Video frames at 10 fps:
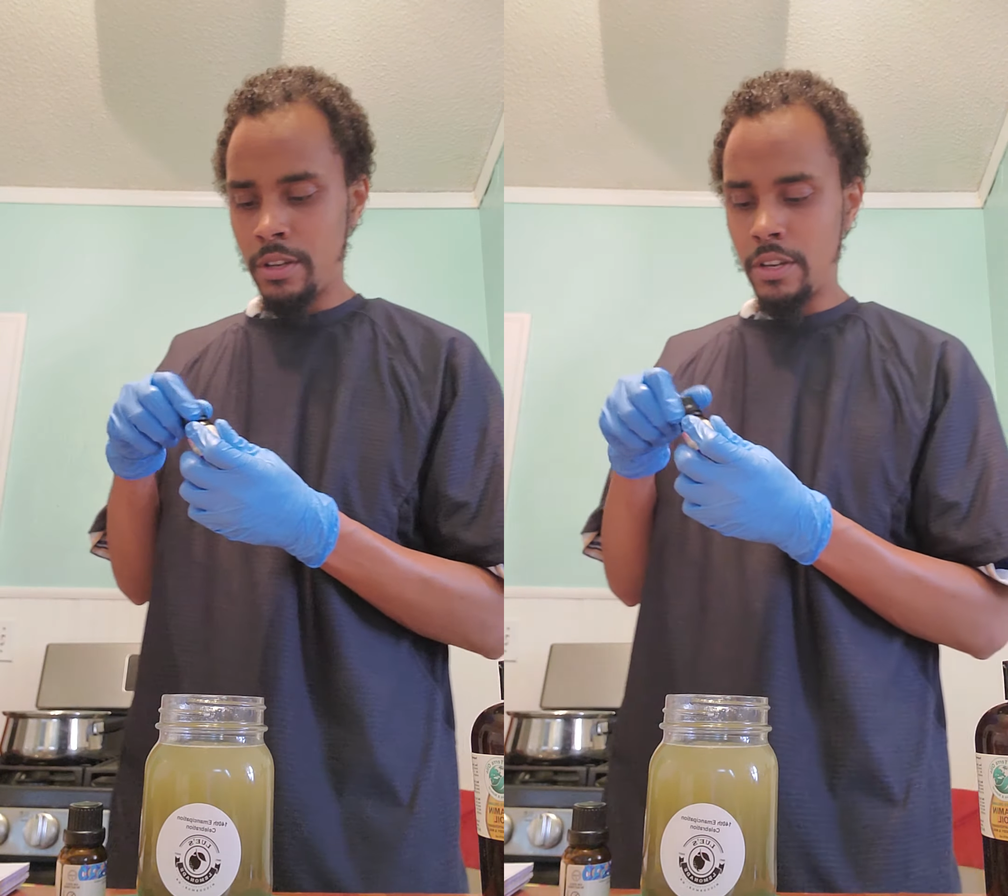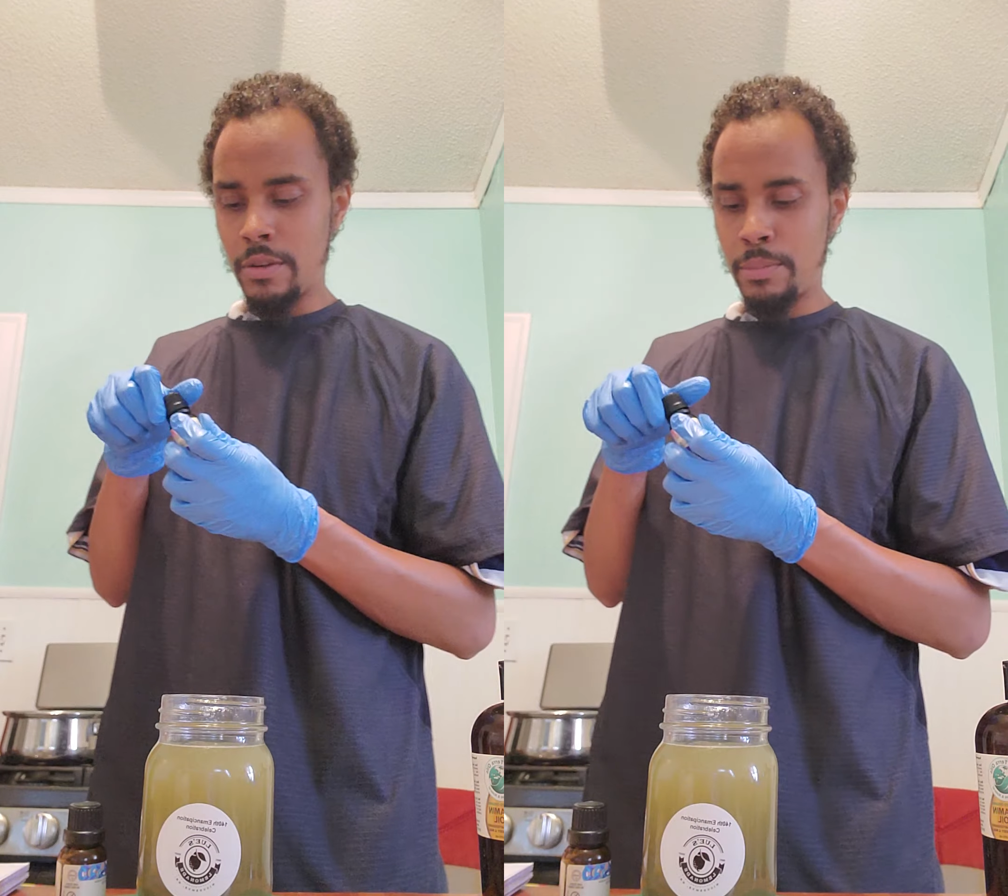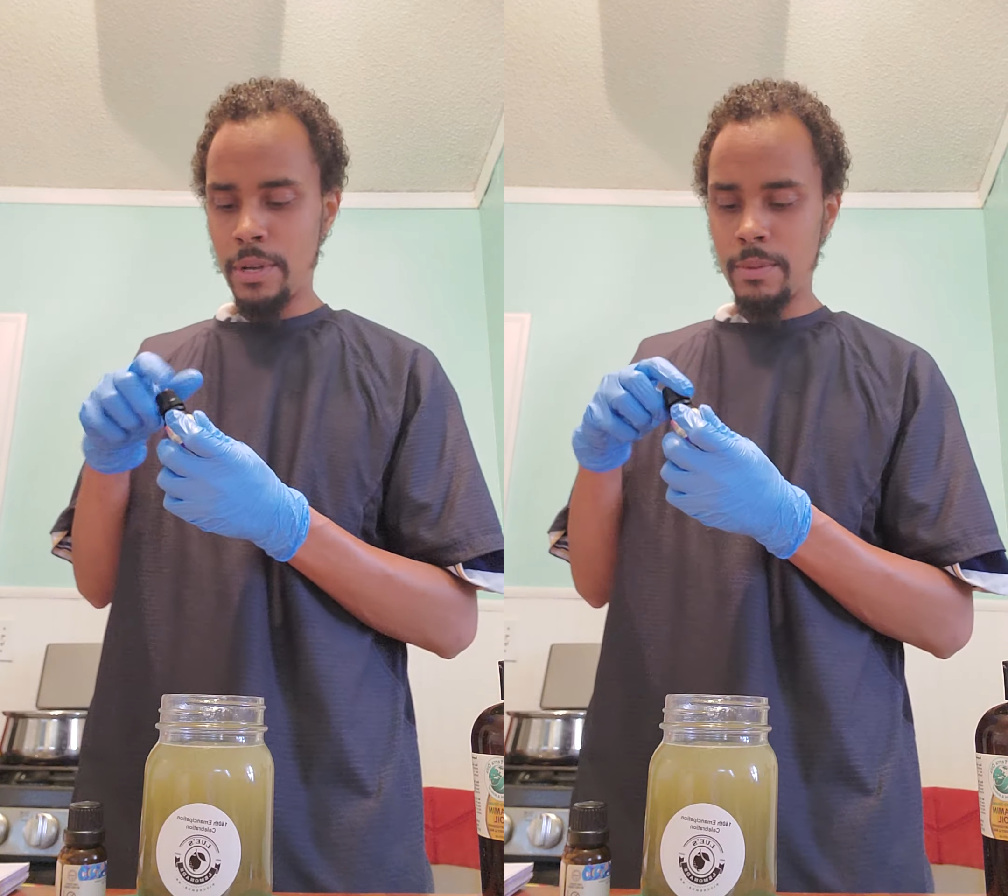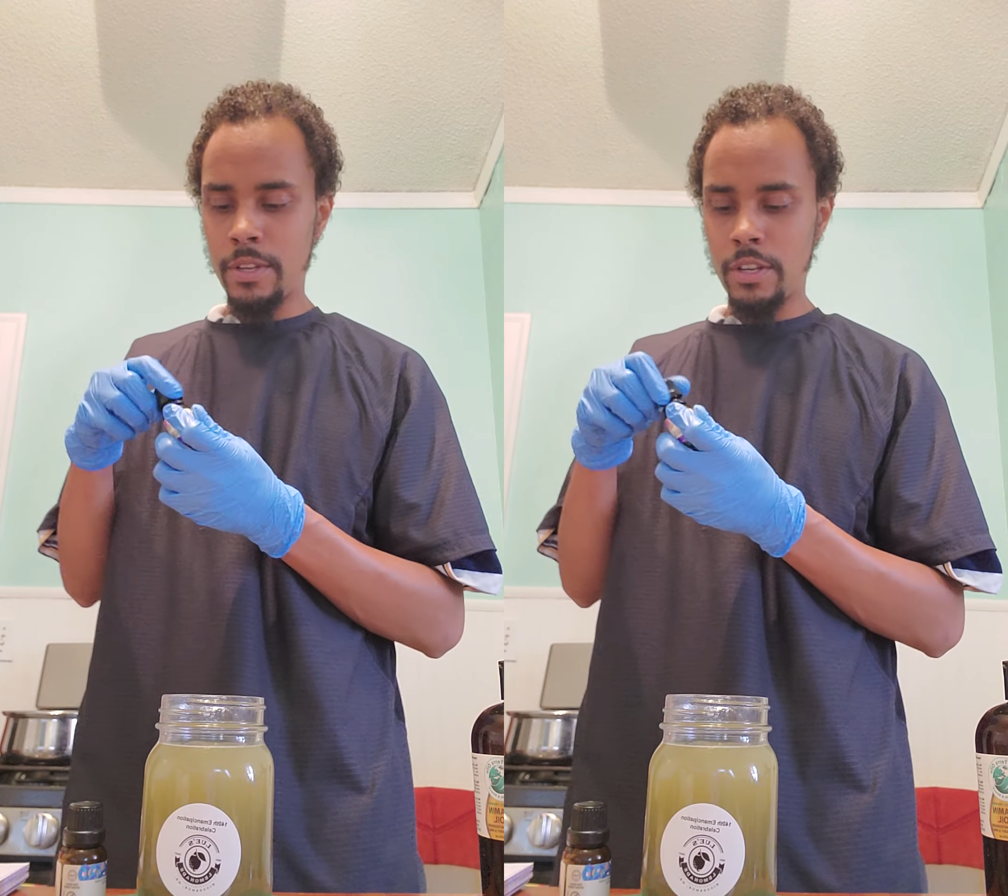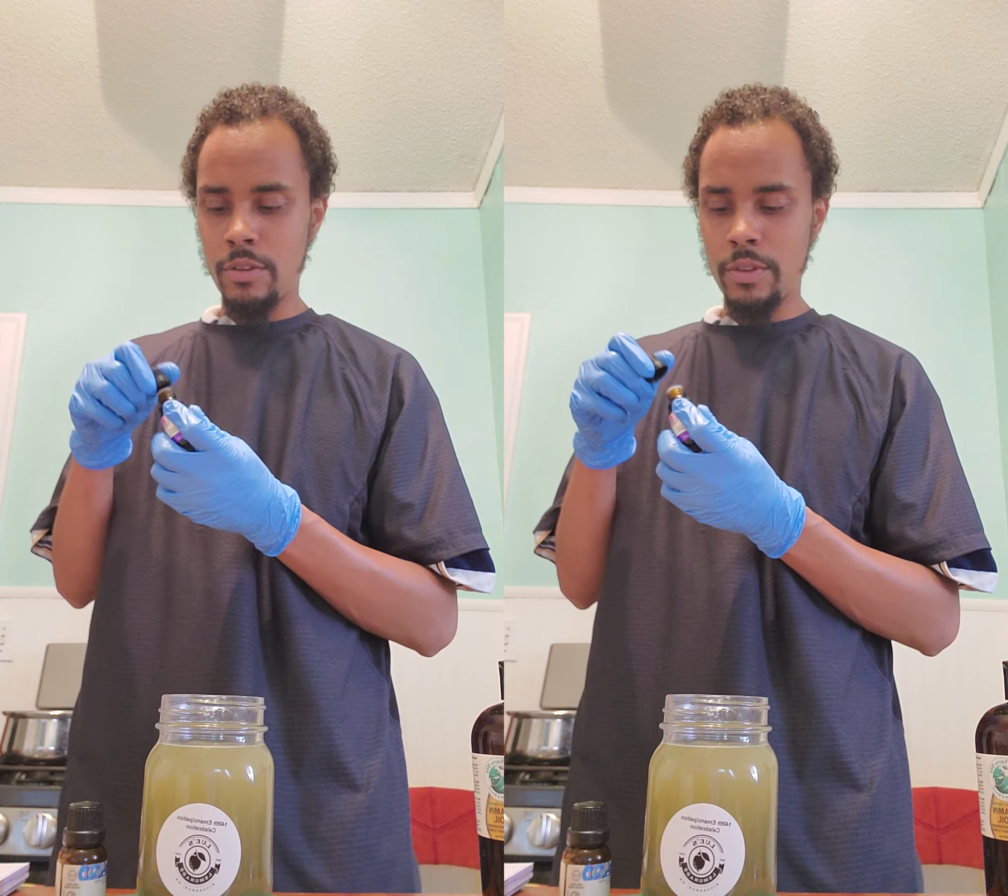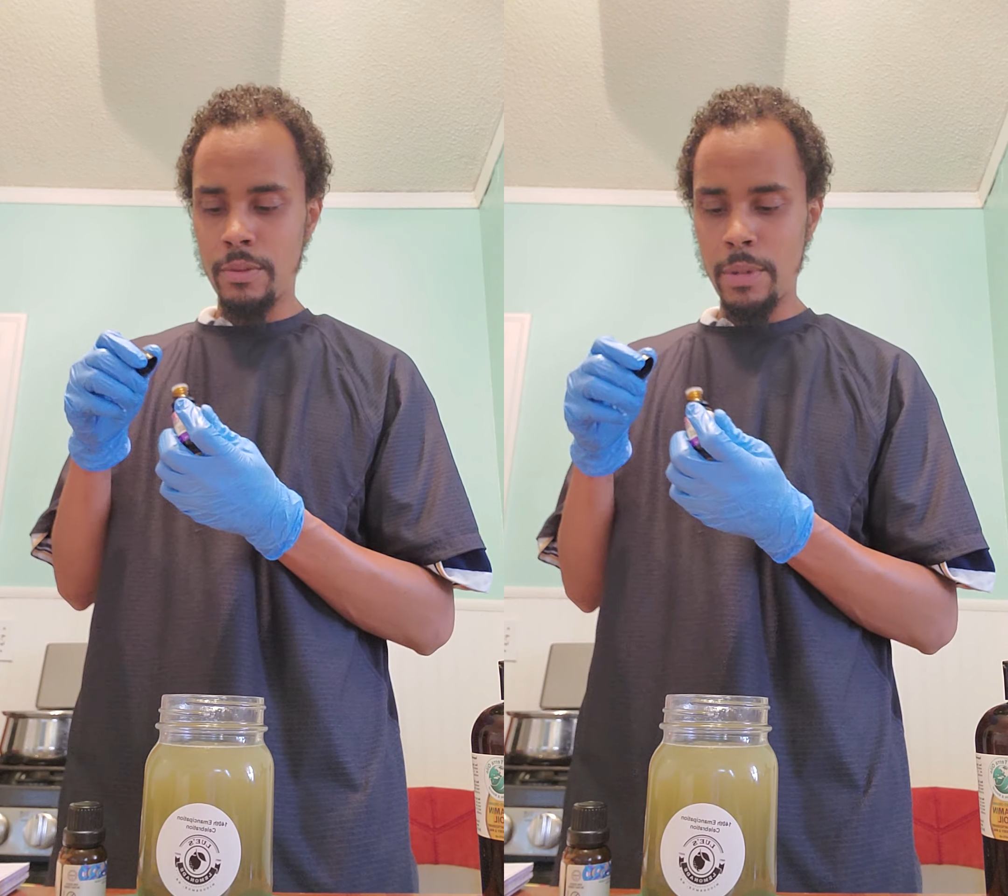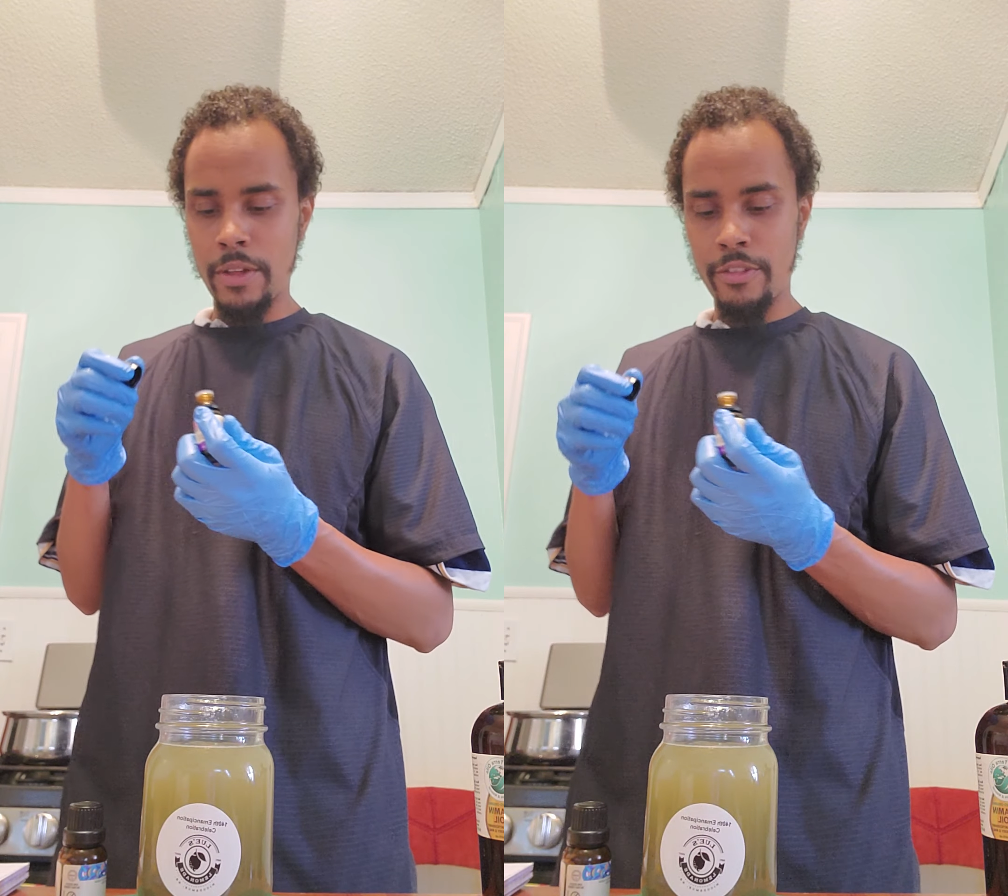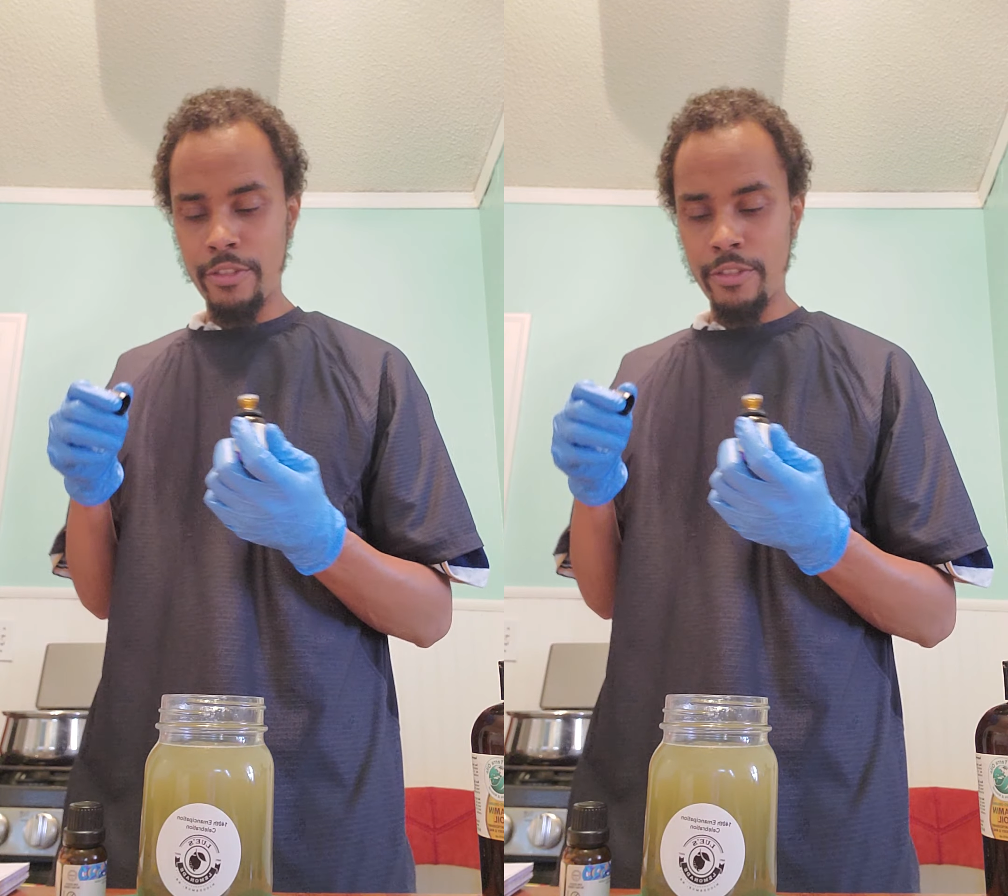Now I'm probably going to go with about